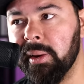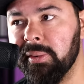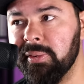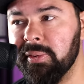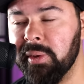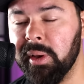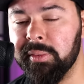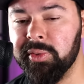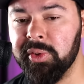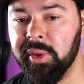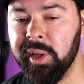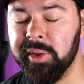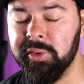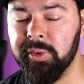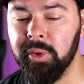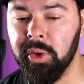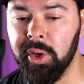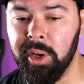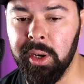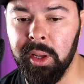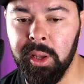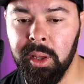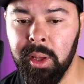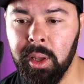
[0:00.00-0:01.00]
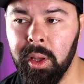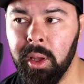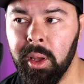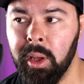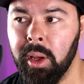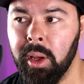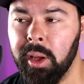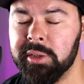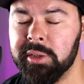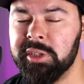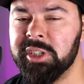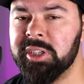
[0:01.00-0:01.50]
kind of stuff. So that's good.
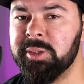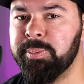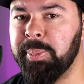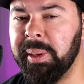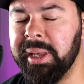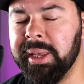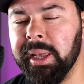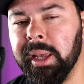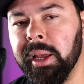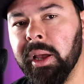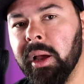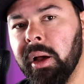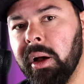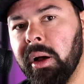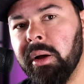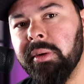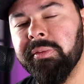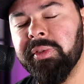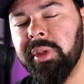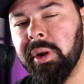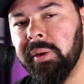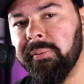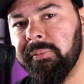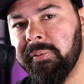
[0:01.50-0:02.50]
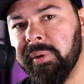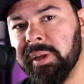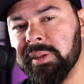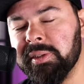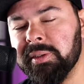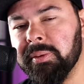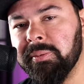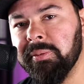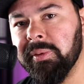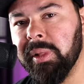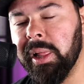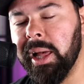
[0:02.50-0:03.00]
Speaking of the
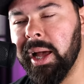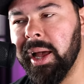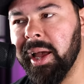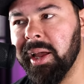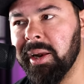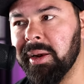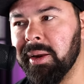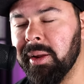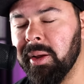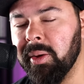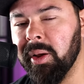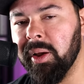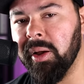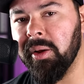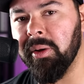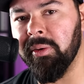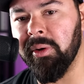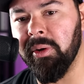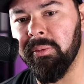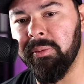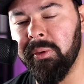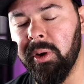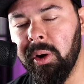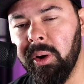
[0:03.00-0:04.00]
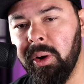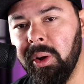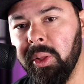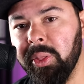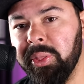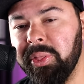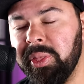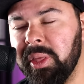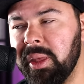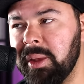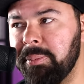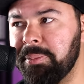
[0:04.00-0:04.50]
defensive line, of all
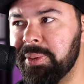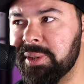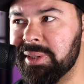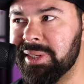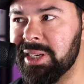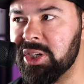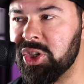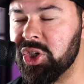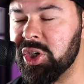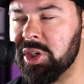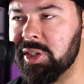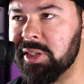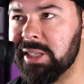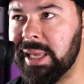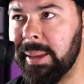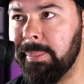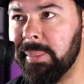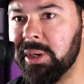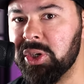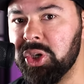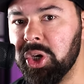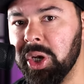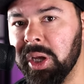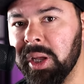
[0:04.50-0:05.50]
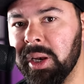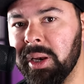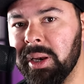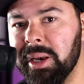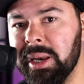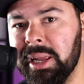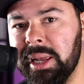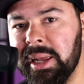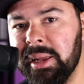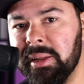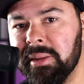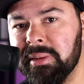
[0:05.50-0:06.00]
the positions that
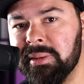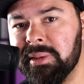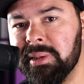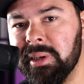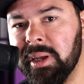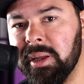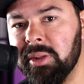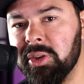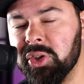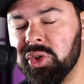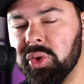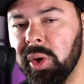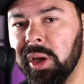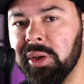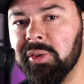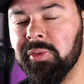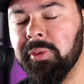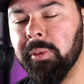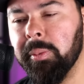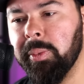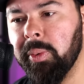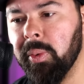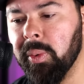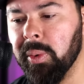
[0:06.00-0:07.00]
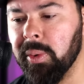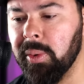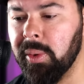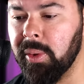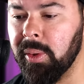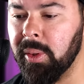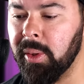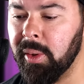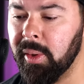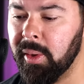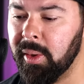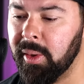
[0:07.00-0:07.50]
Michigan needs in the transfer
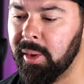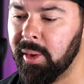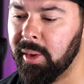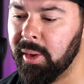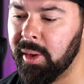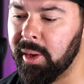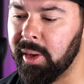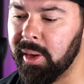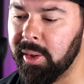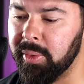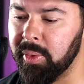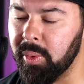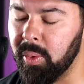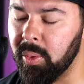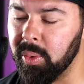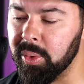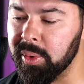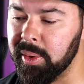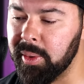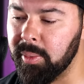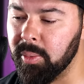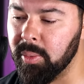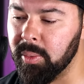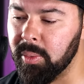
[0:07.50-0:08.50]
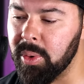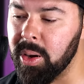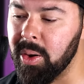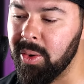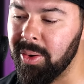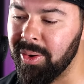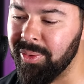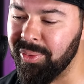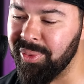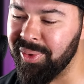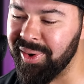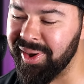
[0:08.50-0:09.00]
portal, the only
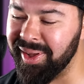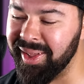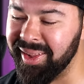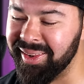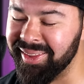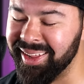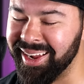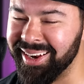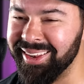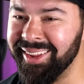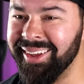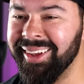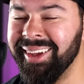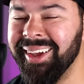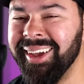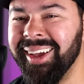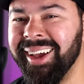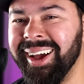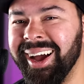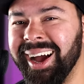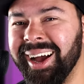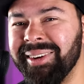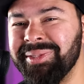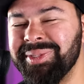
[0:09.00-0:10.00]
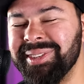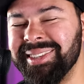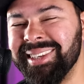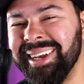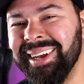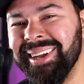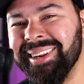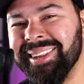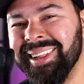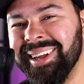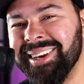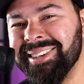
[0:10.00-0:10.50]
one that I've
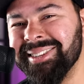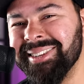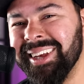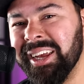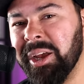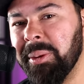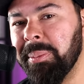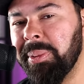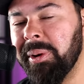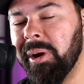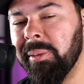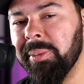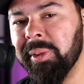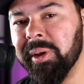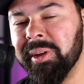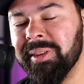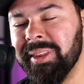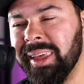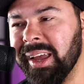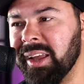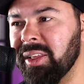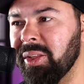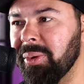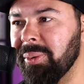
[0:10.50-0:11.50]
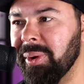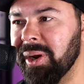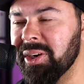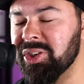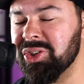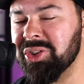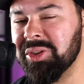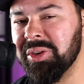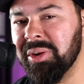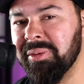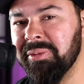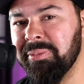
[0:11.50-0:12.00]
seen that is like a public
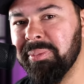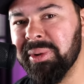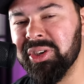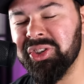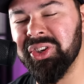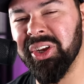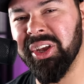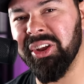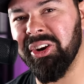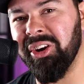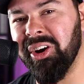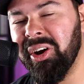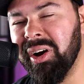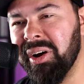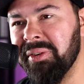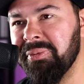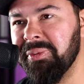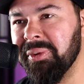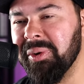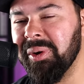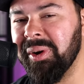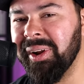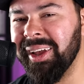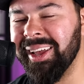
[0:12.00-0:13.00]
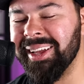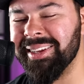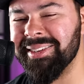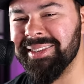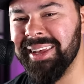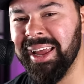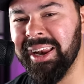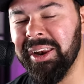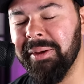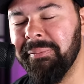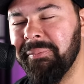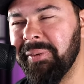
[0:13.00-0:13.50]
declaration of Michigan offered
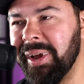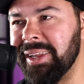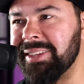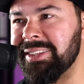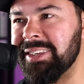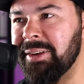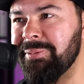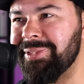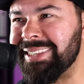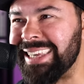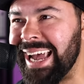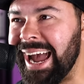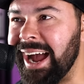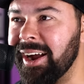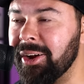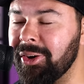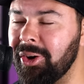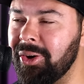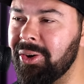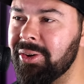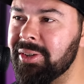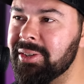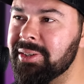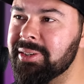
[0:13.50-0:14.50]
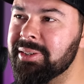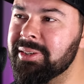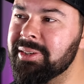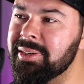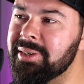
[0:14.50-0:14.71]
is a defensive tackle.